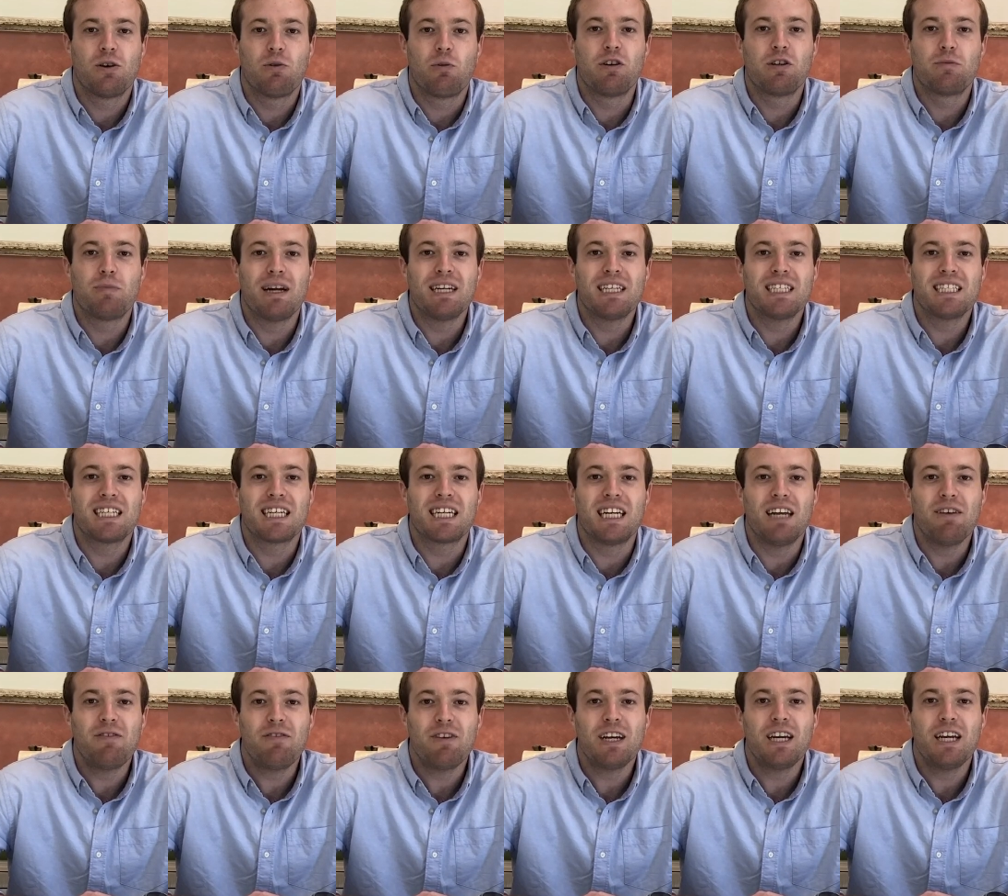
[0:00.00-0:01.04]
We've spent a
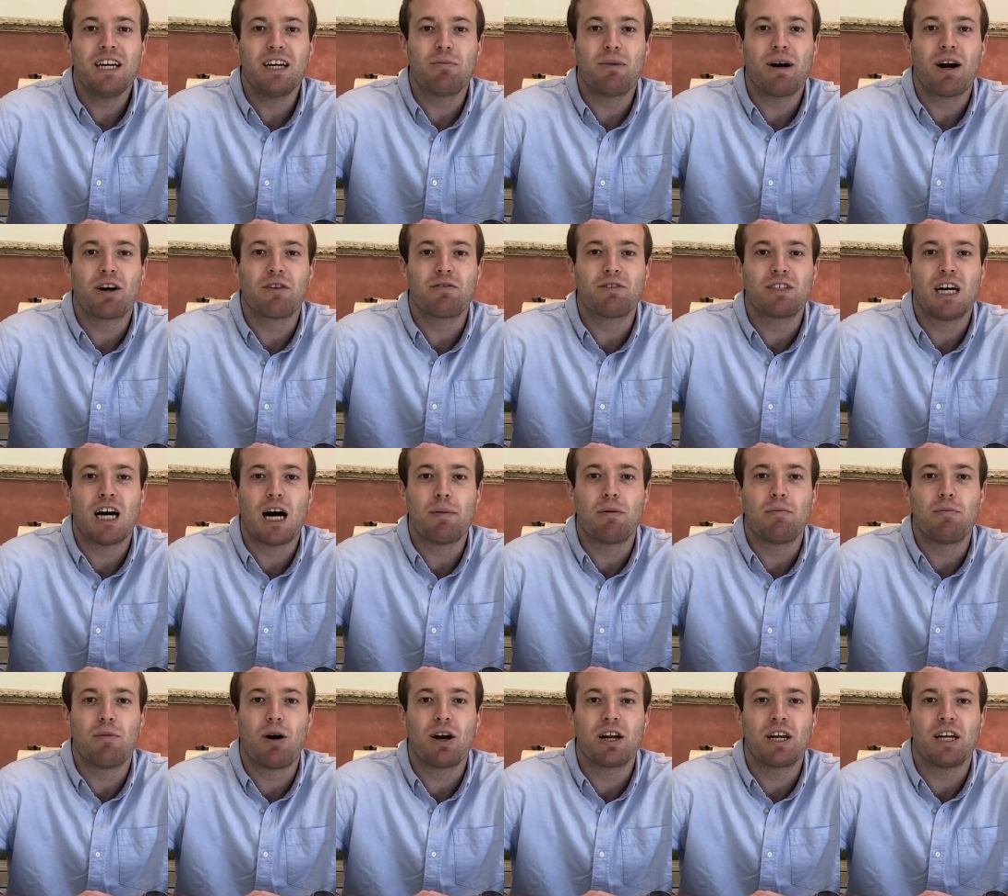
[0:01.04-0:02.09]
significant amount of time
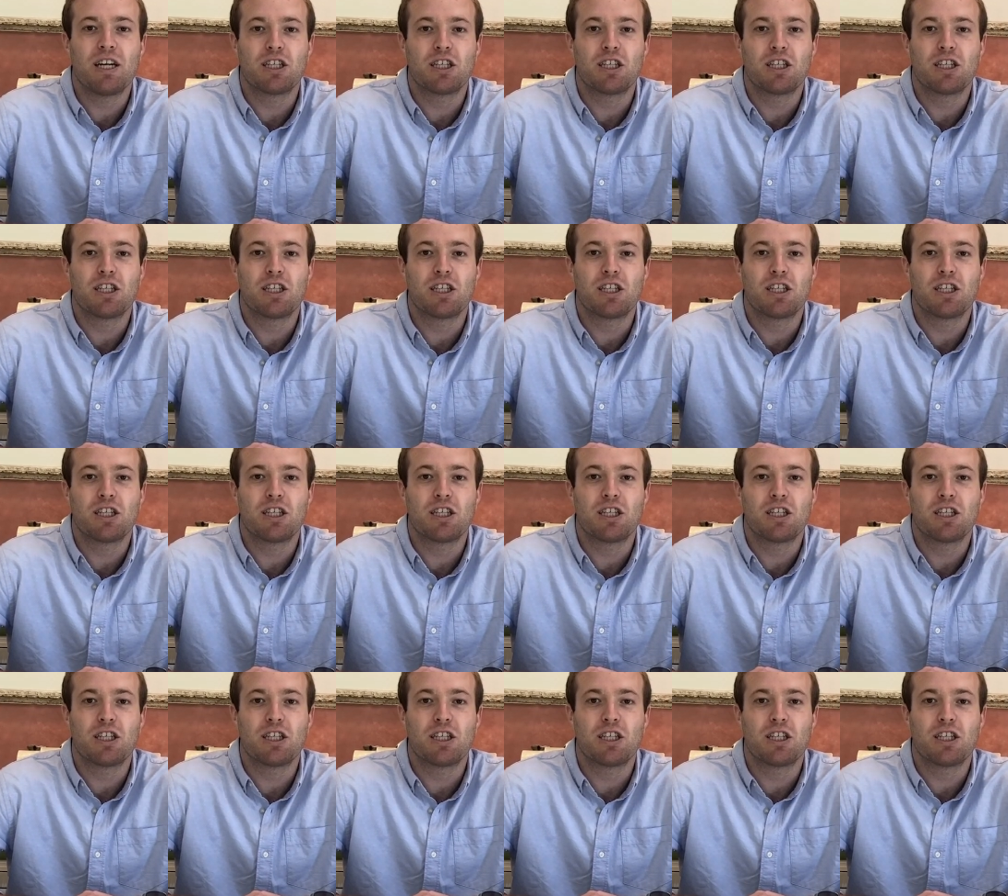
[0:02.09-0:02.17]
and money